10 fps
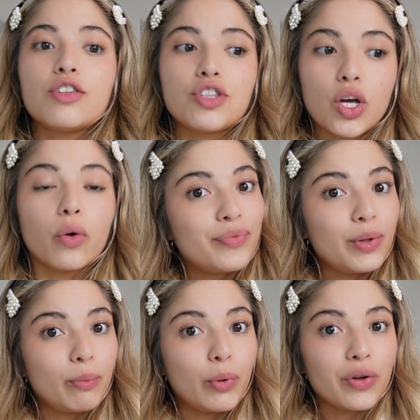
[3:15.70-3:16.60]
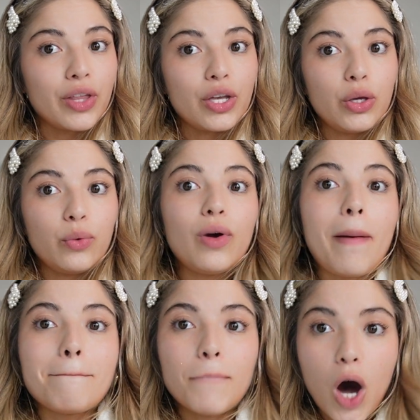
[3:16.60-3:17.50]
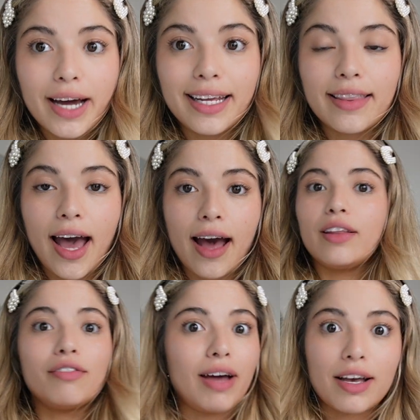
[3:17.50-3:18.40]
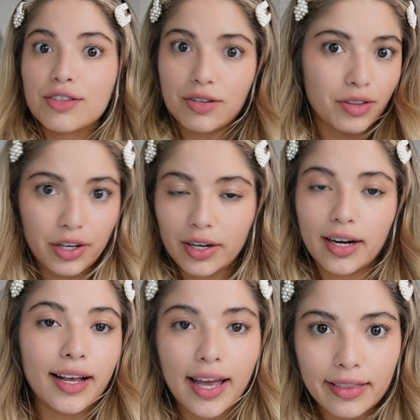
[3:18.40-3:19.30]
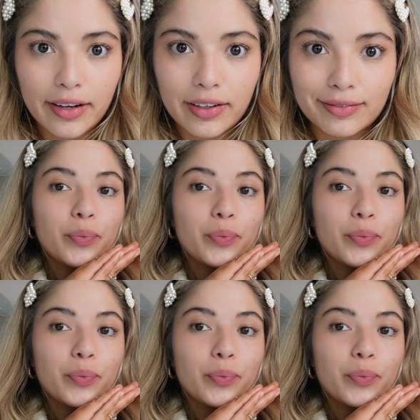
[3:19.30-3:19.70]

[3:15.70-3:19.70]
So the more that you embody that, the faster that you're gonna get there.